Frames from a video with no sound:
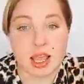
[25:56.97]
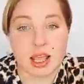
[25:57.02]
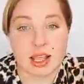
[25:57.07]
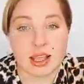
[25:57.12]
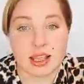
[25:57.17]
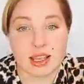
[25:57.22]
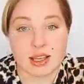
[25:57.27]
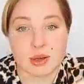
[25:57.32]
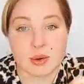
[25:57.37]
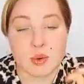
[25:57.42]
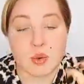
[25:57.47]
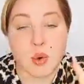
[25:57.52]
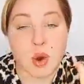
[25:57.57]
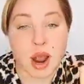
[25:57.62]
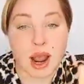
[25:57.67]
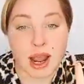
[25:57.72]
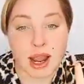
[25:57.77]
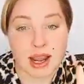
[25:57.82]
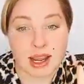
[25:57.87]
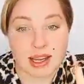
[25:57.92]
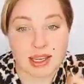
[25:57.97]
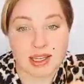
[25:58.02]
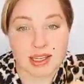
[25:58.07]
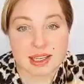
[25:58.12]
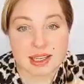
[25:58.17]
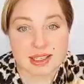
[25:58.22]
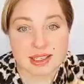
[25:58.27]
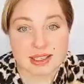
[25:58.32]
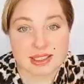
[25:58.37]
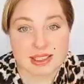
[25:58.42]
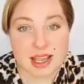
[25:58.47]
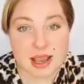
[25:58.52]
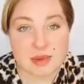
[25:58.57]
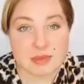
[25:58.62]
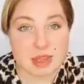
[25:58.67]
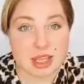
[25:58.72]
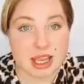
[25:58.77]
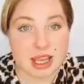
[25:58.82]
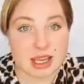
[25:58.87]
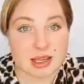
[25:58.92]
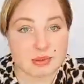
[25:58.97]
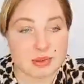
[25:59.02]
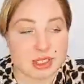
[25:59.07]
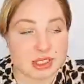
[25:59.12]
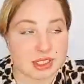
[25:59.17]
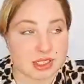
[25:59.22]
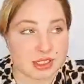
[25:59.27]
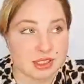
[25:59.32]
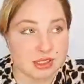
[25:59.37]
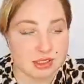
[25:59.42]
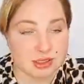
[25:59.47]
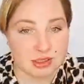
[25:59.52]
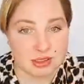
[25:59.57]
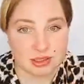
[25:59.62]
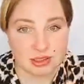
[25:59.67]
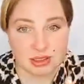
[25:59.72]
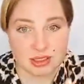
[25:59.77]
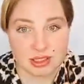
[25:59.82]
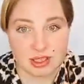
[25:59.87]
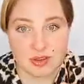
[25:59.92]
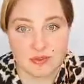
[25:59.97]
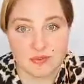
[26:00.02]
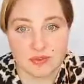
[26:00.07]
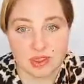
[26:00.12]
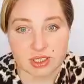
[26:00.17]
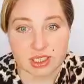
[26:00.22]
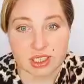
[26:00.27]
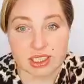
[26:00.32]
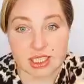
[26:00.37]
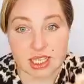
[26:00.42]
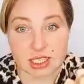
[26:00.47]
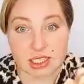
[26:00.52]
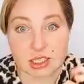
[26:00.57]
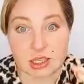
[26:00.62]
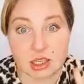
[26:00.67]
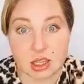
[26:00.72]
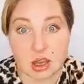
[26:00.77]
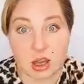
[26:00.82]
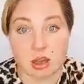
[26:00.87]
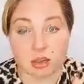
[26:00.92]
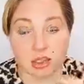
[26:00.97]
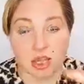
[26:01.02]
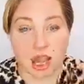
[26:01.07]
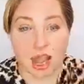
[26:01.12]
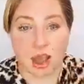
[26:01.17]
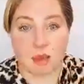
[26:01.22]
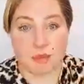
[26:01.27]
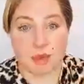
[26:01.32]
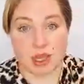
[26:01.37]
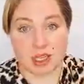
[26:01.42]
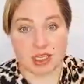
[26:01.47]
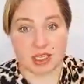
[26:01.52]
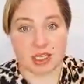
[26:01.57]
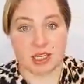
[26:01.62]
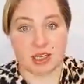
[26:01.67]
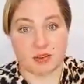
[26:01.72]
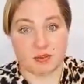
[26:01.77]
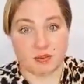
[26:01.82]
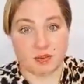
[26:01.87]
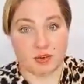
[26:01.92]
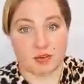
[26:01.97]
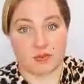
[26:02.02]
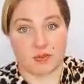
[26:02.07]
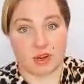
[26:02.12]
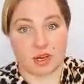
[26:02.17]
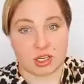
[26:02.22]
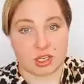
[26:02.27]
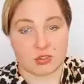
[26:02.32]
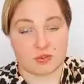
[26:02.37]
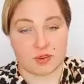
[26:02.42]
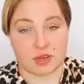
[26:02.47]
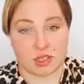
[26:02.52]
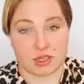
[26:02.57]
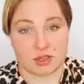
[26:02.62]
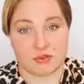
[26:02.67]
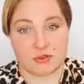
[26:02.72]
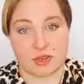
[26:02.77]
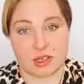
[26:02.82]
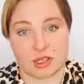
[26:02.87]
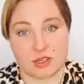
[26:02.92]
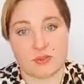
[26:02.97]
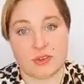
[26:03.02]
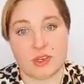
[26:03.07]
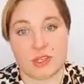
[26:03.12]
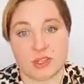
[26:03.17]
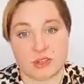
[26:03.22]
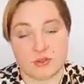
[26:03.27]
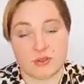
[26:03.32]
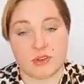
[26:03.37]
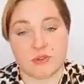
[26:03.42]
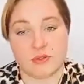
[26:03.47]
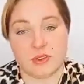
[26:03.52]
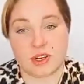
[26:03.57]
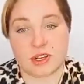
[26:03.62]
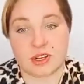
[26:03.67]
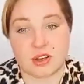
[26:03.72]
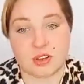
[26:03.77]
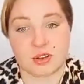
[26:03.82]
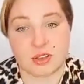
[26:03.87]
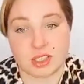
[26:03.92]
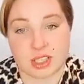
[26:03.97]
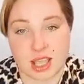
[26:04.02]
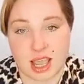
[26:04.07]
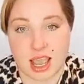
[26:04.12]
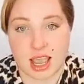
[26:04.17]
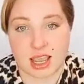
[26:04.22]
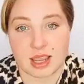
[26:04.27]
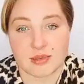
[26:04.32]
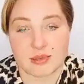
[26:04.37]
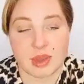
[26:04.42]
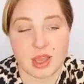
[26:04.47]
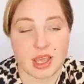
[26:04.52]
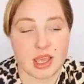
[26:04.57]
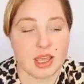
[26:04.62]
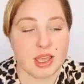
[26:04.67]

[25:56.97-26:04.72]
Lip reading: like why sometimes something is like not happening for a very long time.